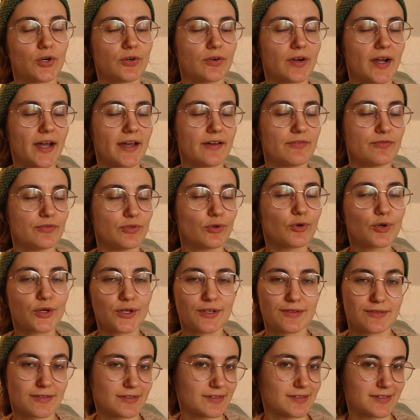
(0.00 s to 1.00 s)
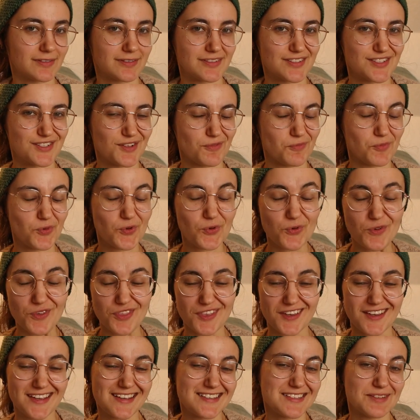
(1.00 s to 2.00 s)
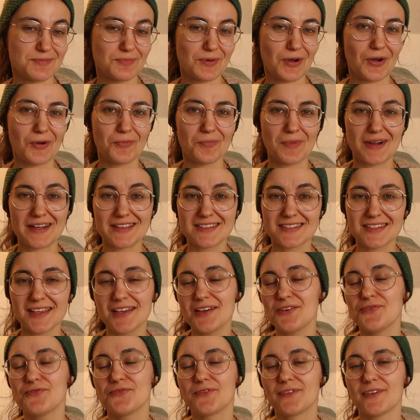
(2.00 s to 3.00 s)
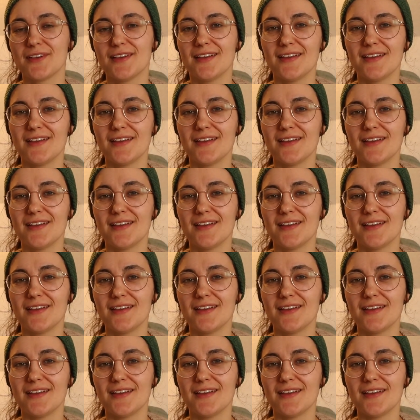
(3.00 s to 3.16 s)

I've learned some new things about myself